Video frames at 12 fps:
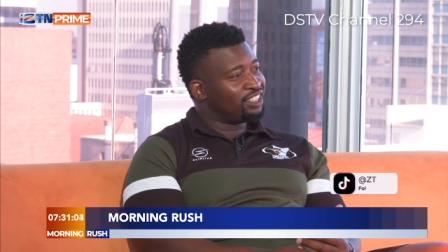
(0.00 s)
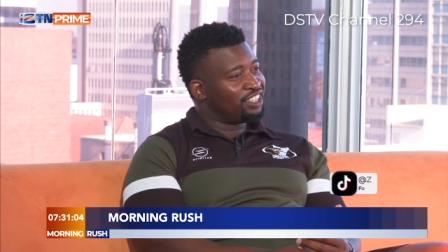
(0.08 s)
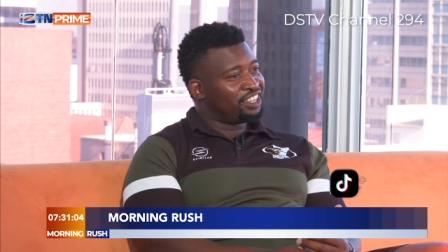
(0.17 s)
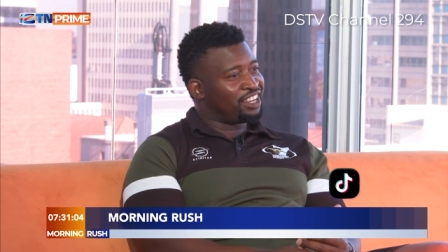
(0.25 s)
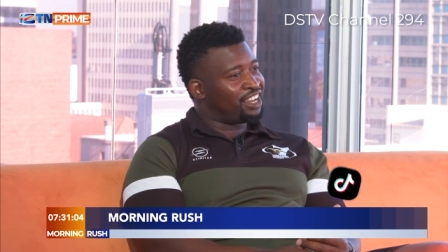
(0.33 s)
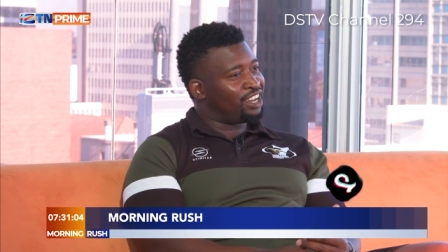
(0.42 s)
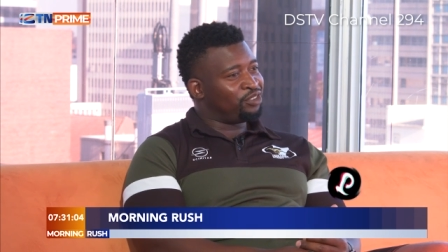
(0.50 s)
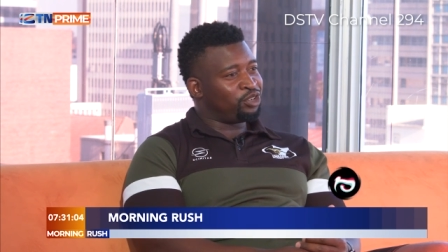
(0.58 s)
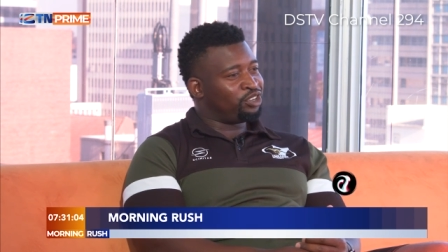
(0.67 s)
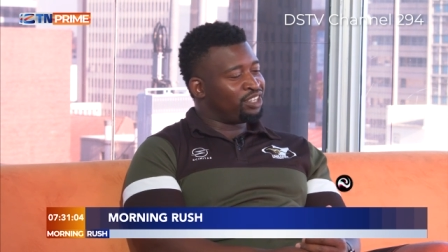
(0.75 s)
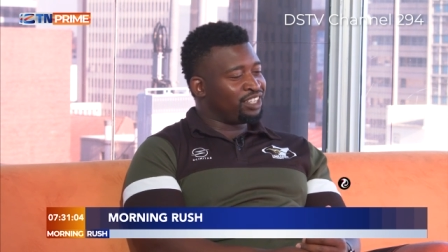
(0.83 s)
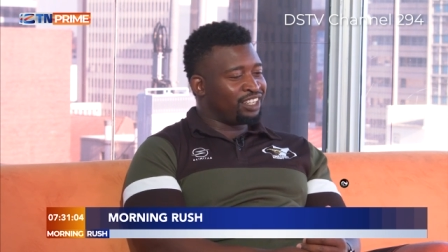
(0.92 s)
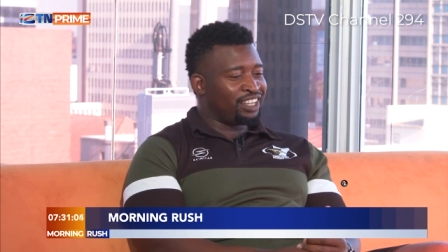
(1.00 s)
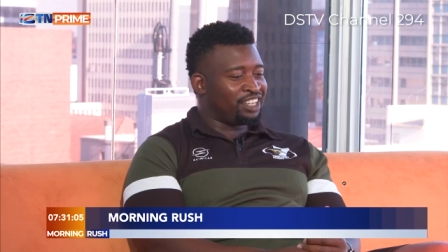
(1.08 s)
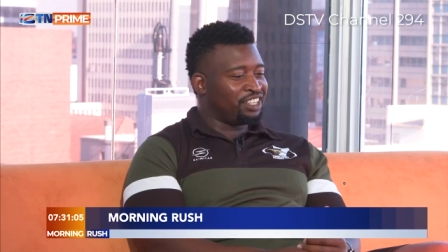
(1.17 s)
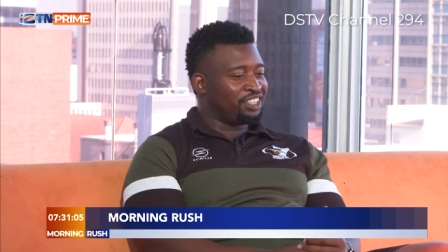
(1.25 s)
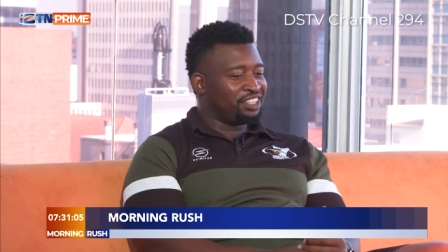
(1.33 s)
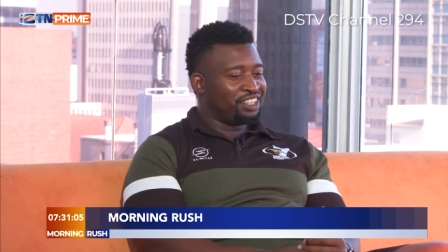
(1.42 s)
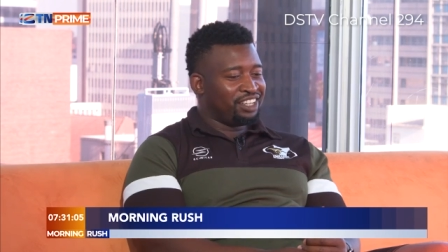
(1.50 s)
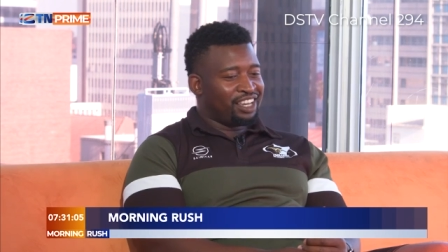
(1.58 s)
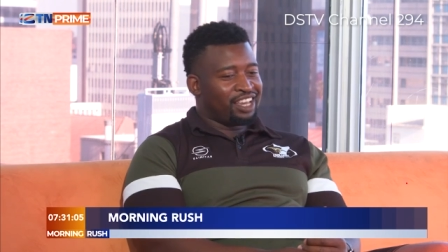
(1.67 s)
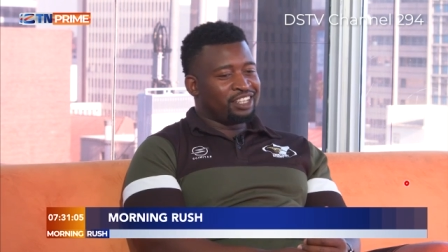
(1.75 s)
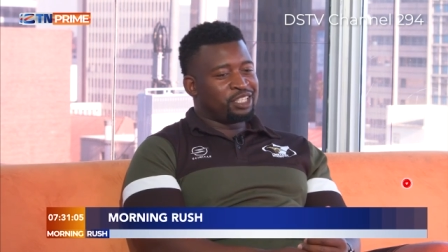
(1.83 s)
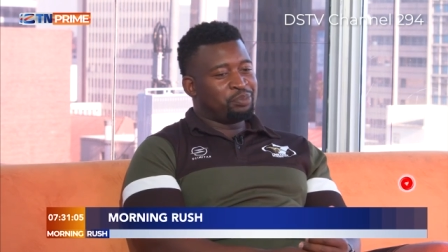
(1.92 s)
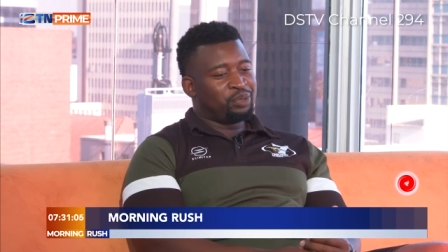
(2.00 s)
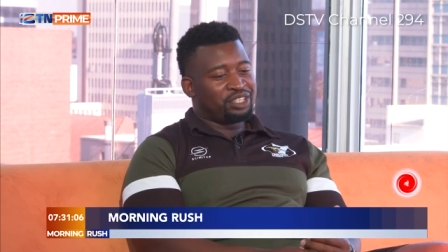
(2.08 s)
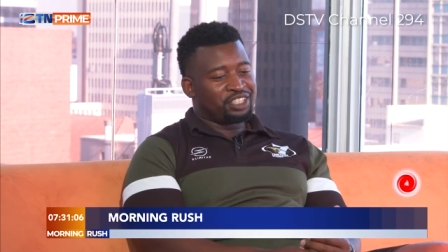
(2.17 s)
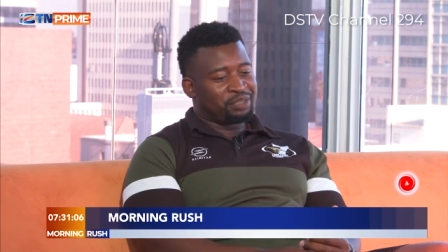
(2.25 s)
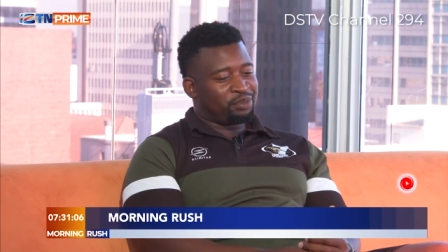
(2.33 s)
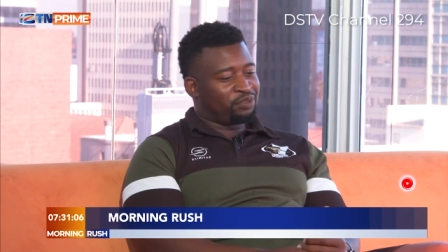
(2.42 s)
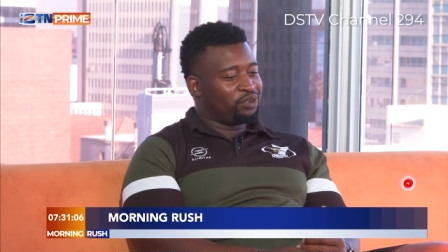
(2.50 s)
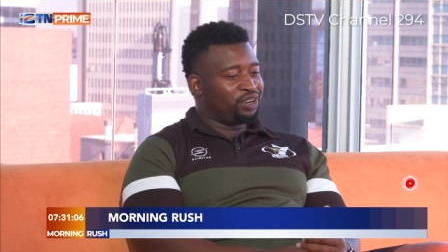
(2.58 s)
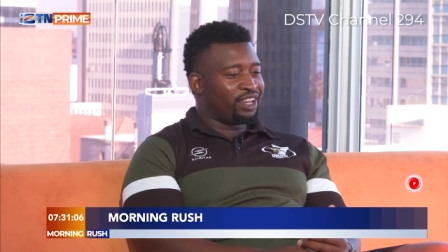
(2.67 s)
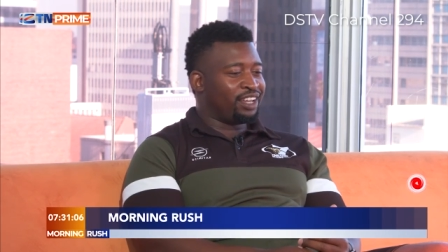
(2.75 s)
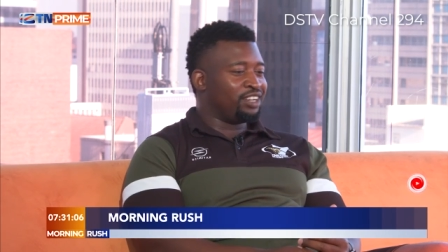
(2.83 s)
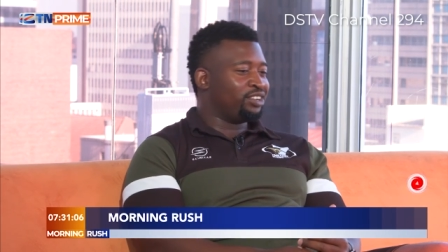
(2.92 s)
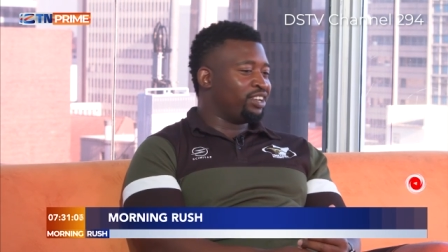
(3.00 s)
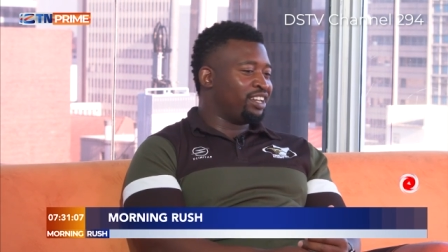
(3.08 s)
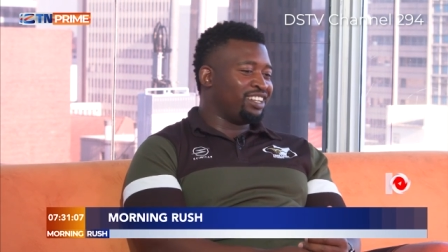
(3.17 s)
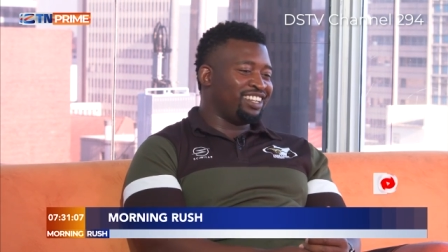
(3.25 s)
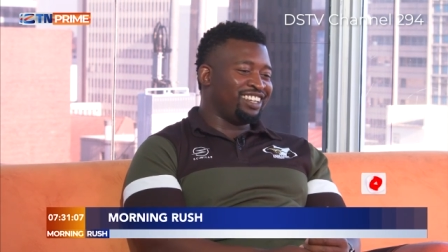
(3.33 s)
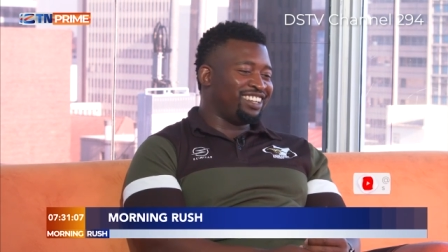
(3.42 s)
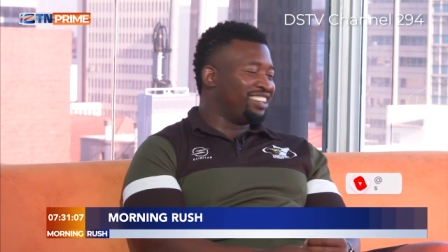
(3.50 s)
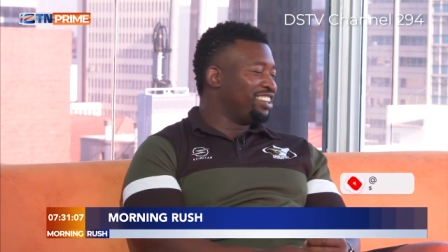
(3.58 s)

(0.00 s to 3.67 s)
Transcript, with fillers: Uh, we don't need any any speeches beforehand or any